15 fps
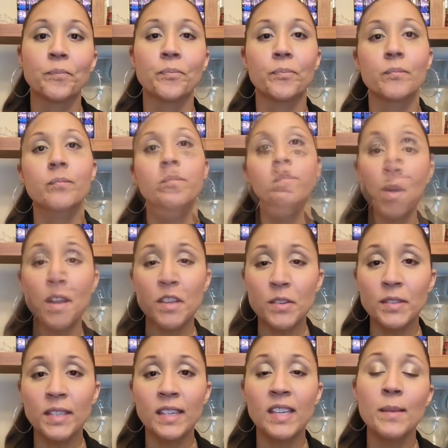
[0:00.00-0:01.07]
What I want you
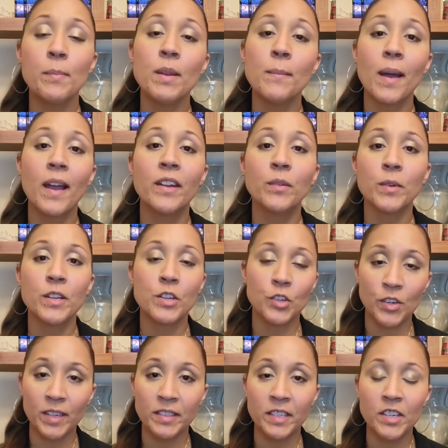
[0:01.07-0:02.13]
to keep in mind when you're
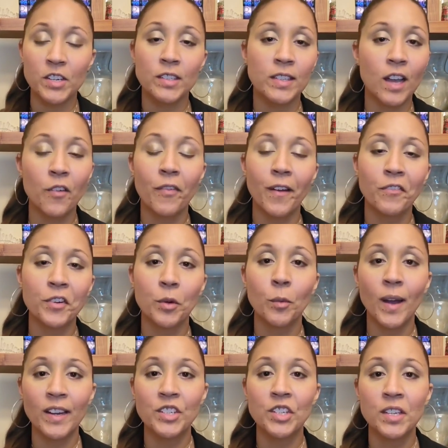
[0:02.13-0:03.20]
dressing yourself after
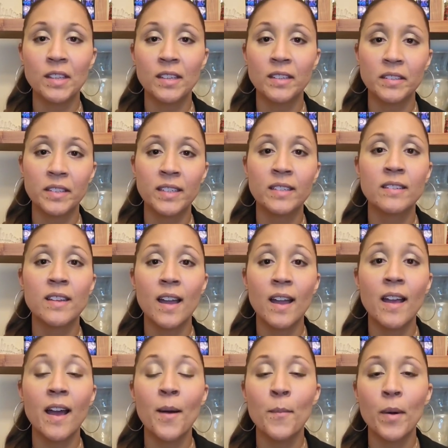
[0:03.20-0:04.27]
watching this is
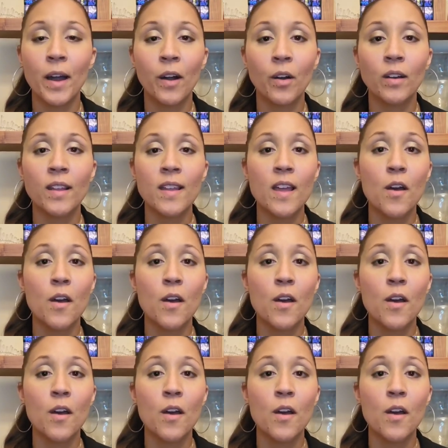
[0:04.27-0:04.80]
not about